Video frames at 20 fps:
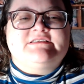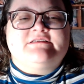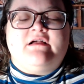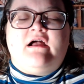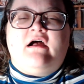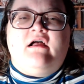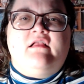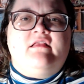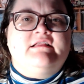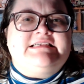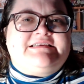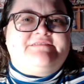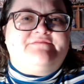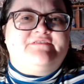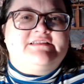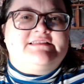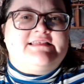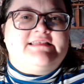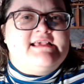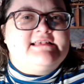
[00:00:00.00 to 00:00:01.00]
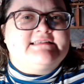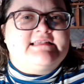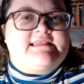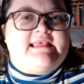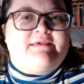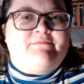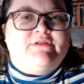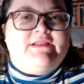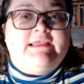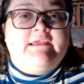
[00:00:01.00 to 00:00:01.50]
on different things that
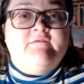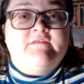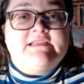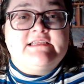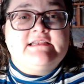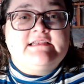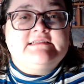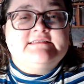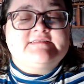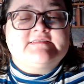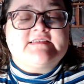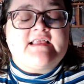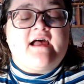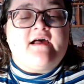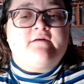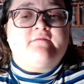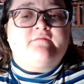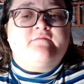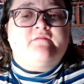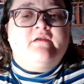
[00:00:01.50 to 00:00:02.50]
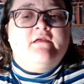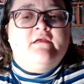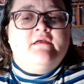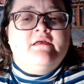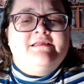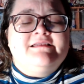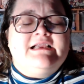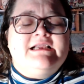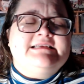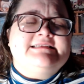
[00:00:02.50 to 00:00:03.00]
they believed in and stuff.
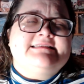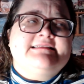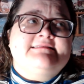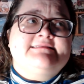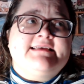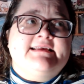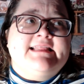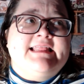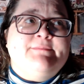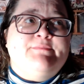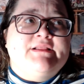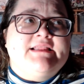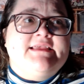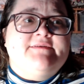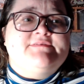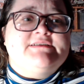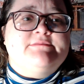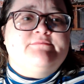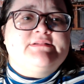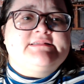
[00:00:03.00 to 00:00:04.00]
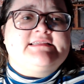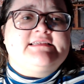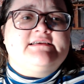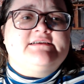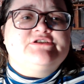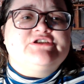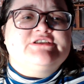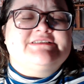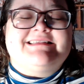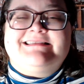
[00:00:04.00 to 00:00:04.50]
Not necessarily believed in, but they're
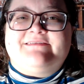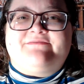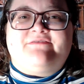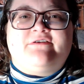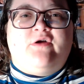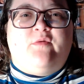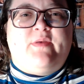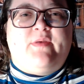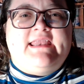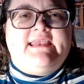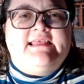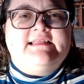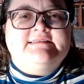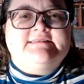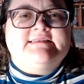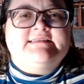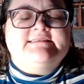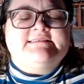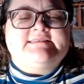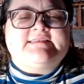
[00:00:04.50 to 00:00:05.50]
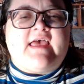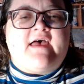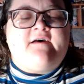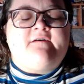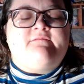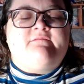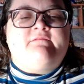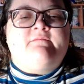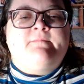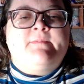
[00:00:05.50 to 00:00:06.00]
just the different opinions and
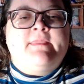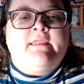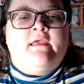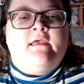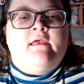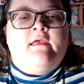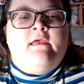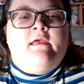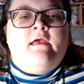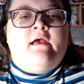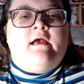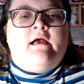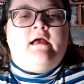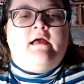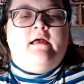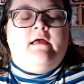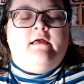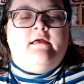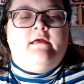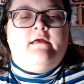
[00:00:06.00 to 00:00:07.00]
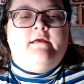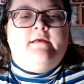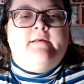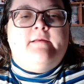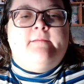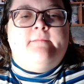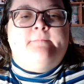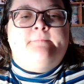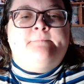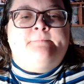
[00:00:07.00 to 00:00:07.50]
stuff.
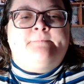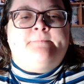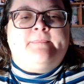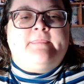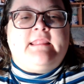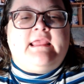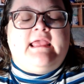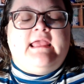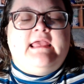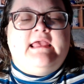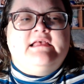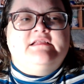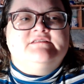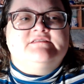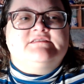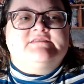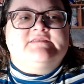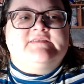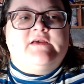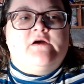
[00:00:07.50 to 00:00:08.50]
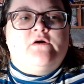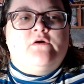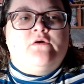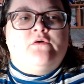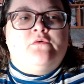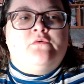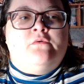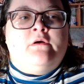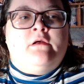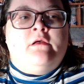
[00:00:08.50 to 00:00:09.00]
And
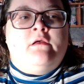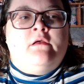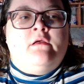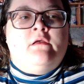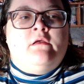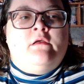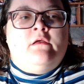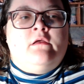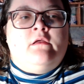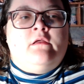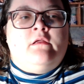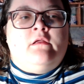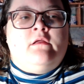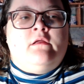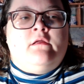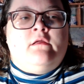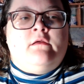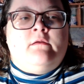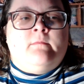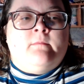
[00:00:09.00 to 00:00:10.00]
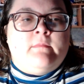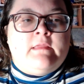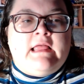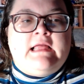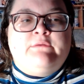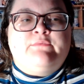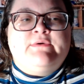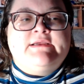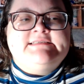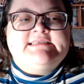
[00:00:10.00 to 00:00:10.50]
so
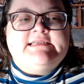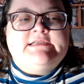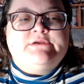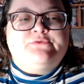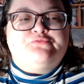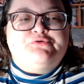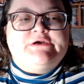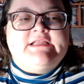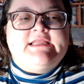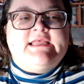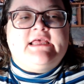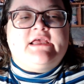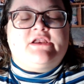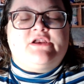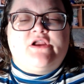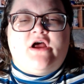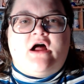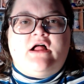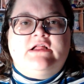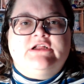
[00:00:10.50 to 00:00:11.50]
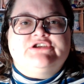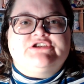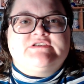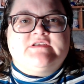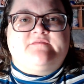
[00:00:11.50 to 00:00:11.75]
we didn't really acknowledge the